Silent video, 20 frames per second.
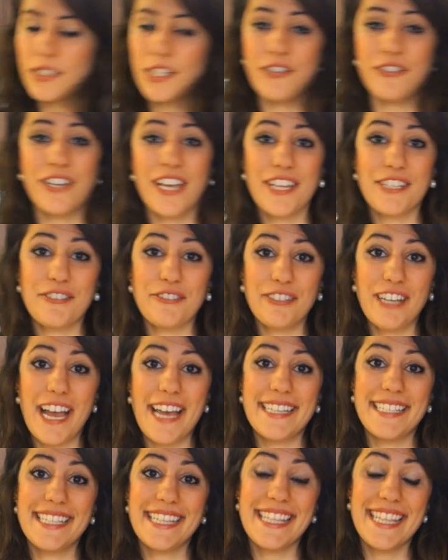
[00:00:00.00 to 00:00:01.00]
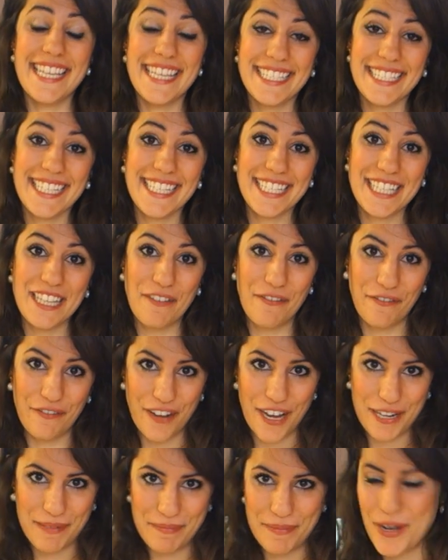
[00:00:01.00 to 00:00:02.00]
Okay, so guys, this is the
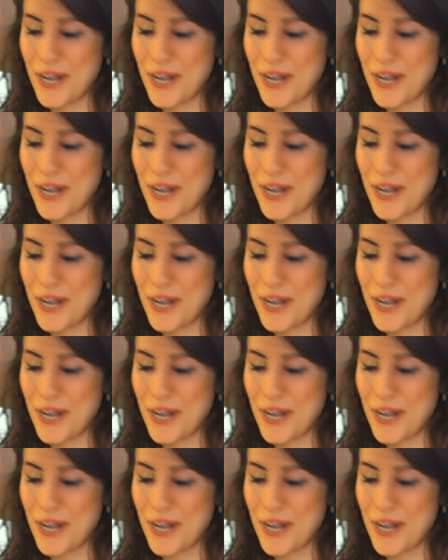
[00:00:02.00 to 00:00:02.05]
fun